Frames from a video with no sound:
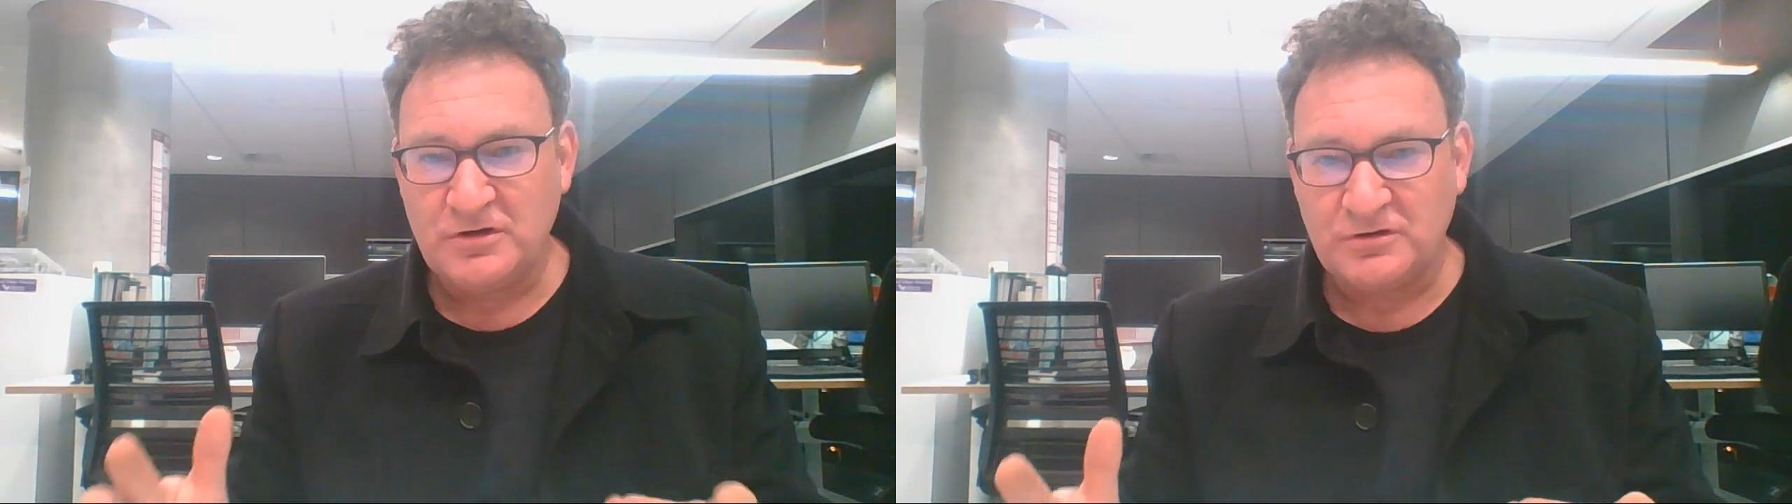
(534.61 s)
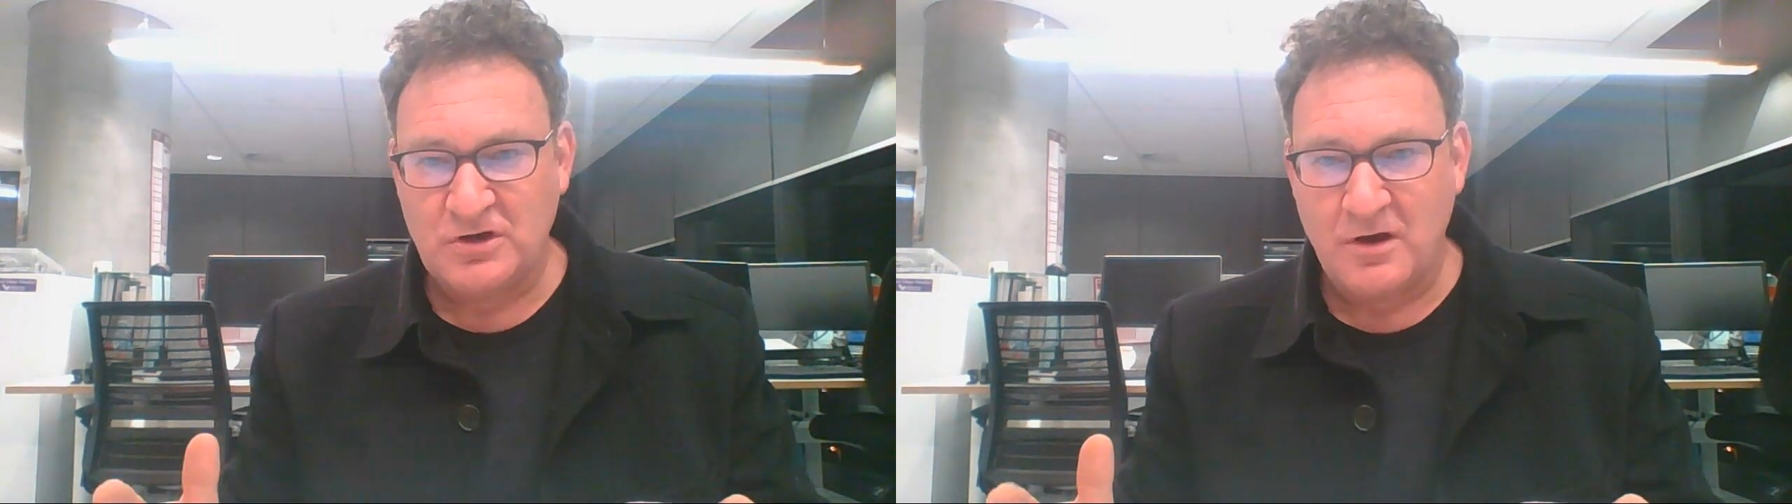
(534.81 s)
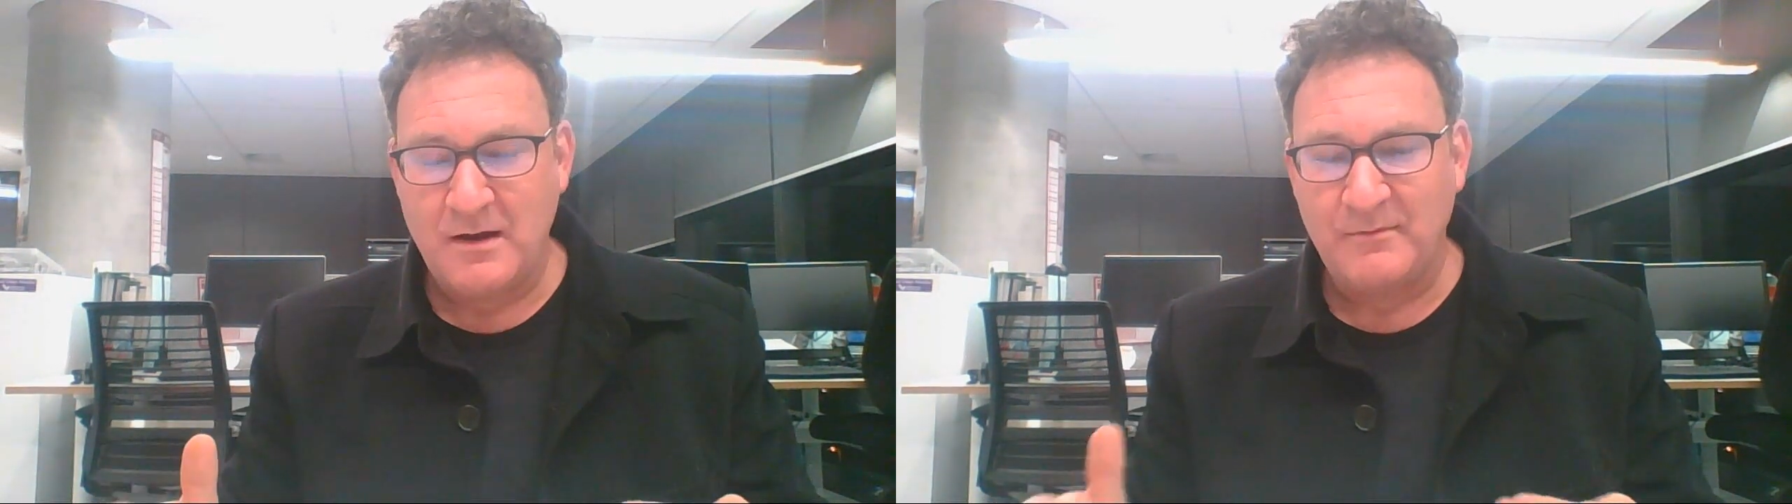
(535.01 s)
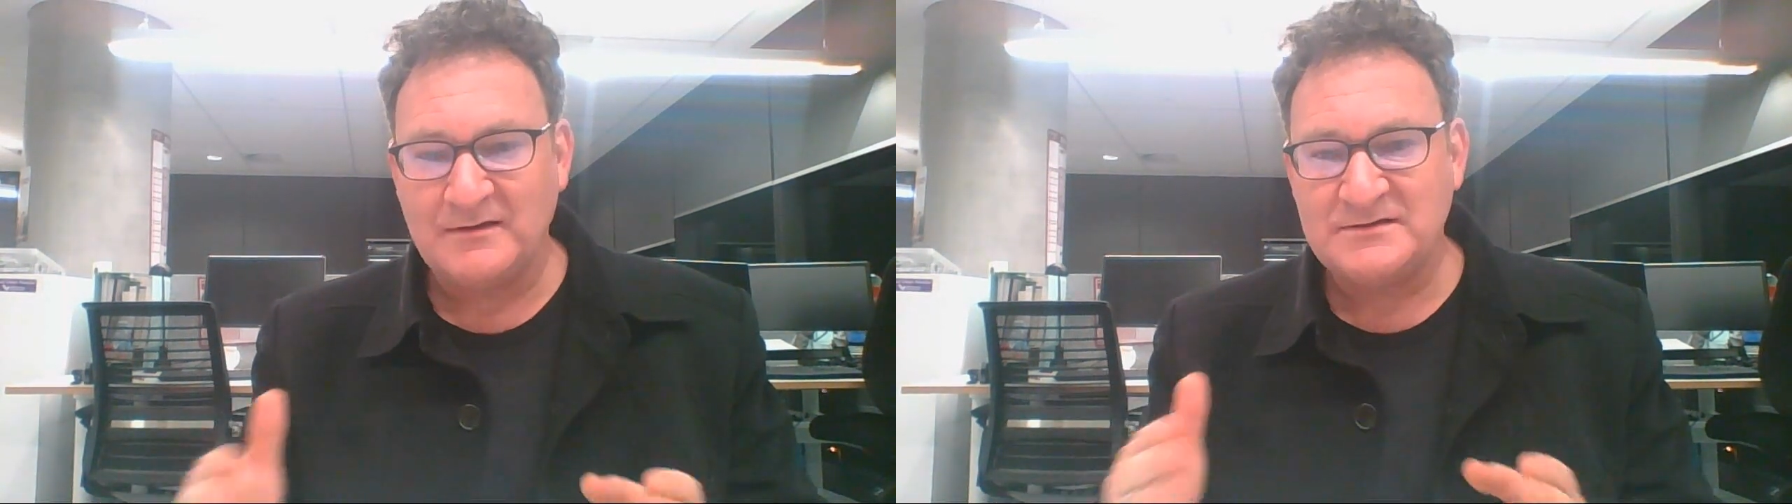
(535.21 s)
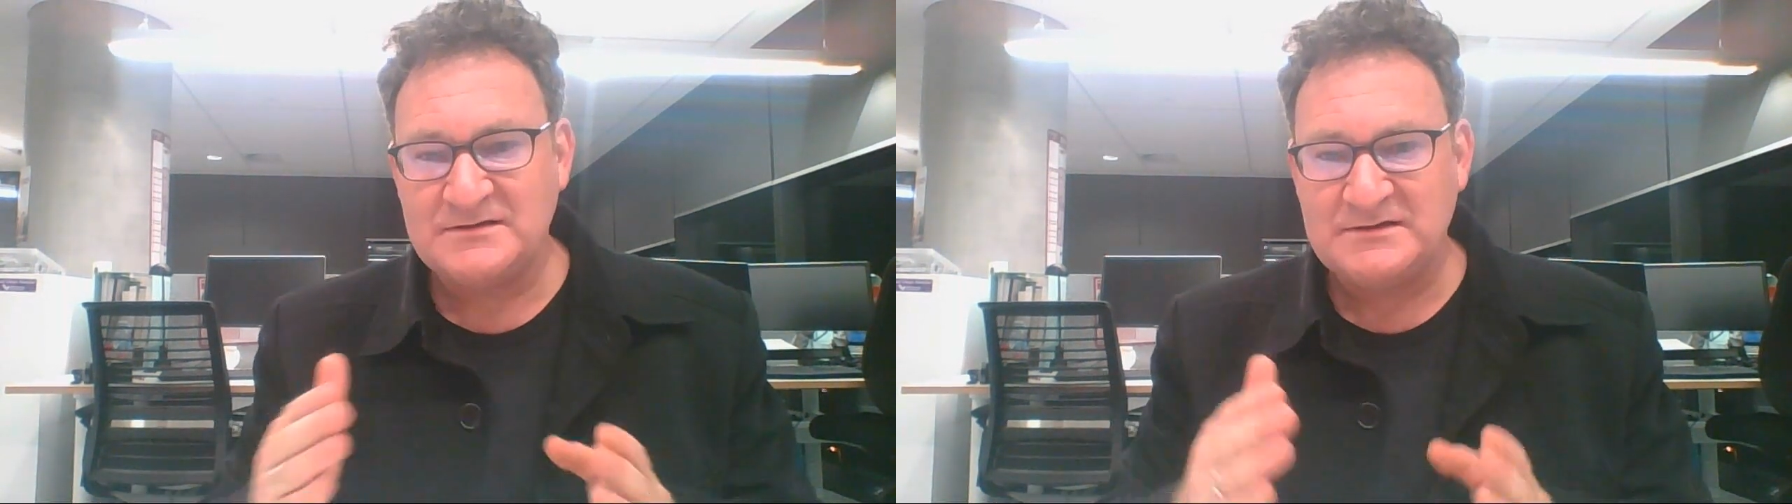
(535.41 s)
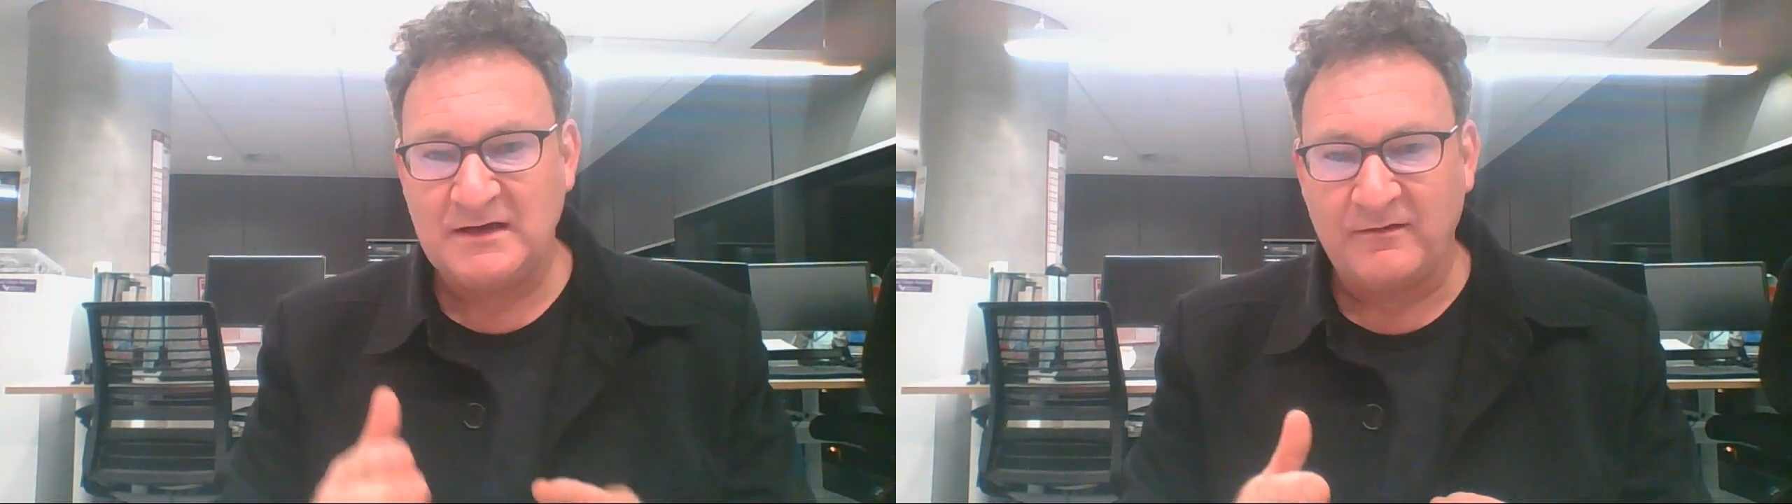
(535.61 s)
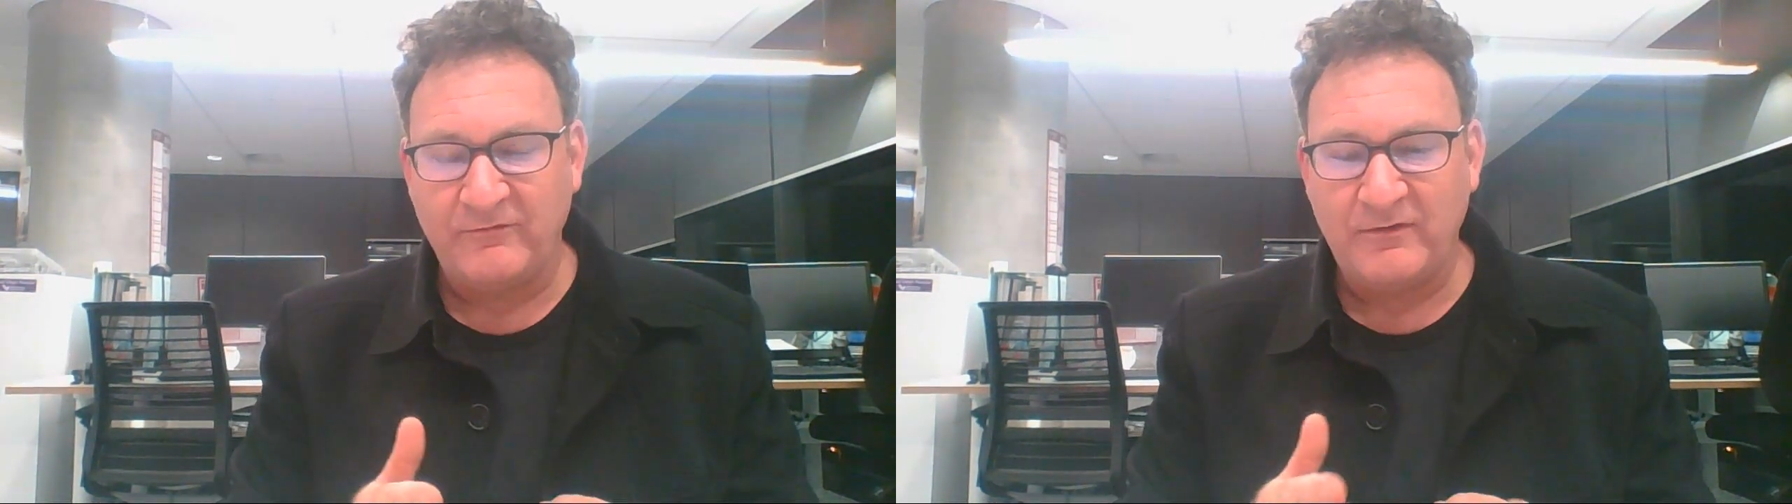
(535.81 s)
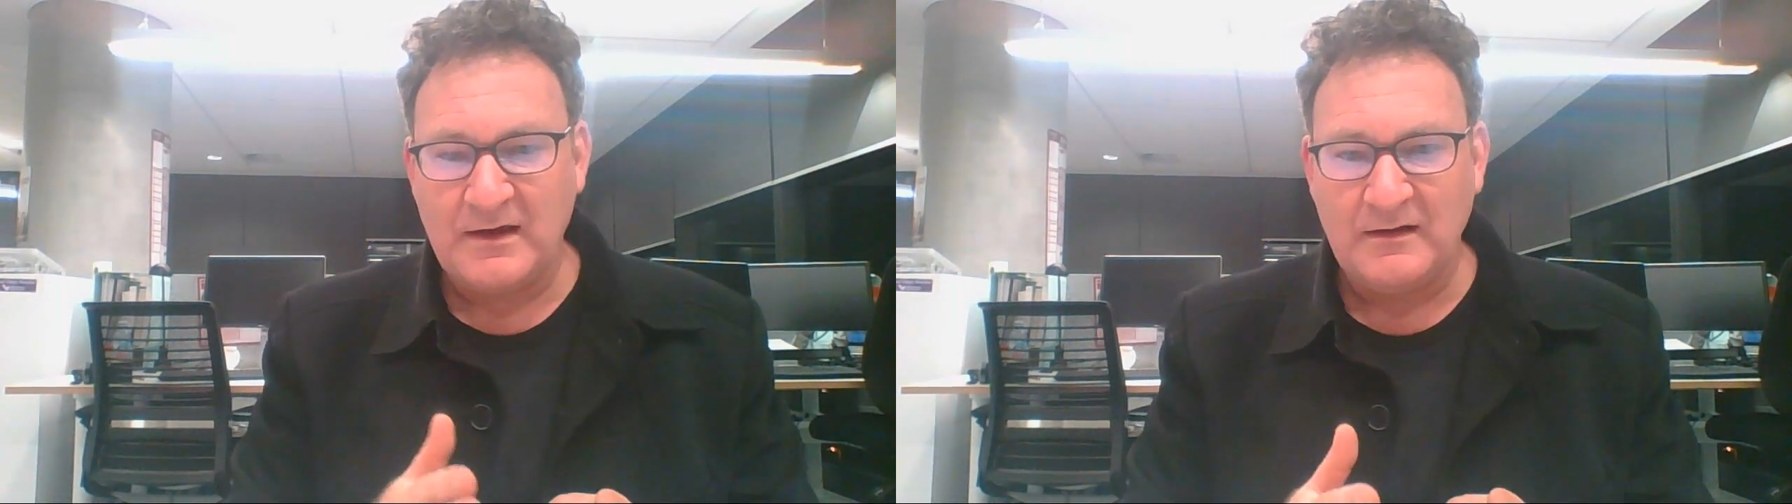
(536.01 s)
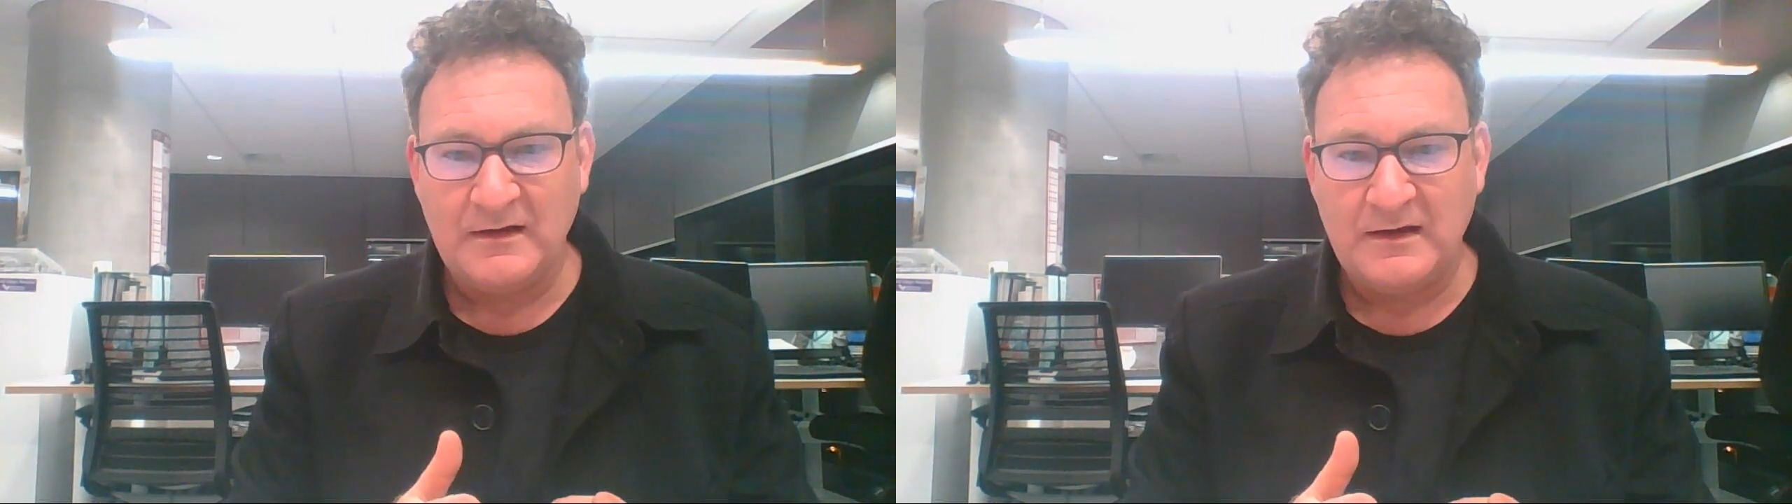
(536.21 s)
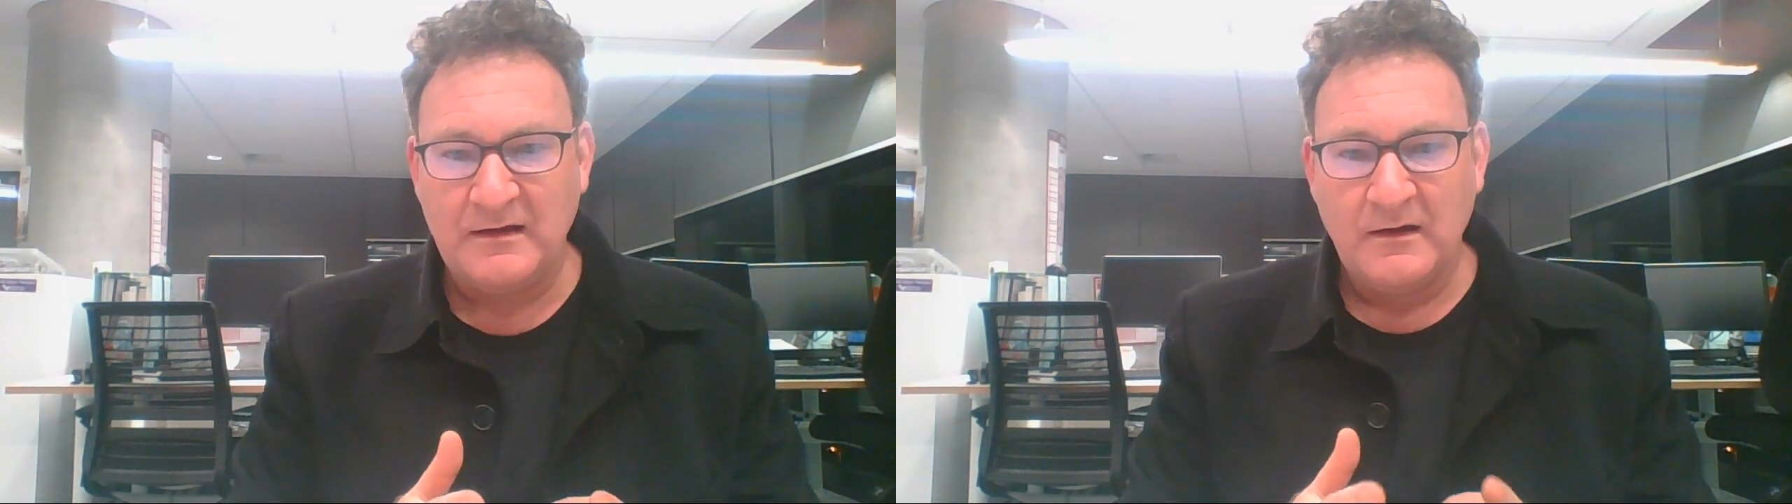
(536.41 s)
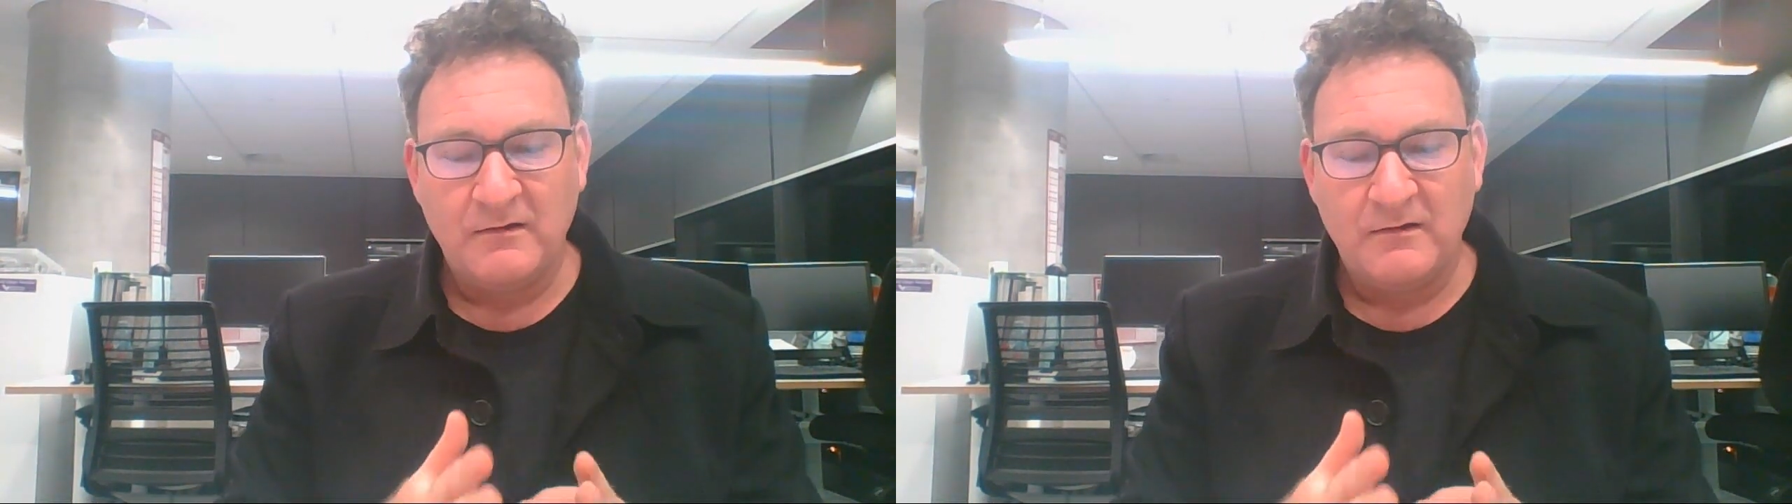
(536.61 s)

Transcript: your time and stick fairly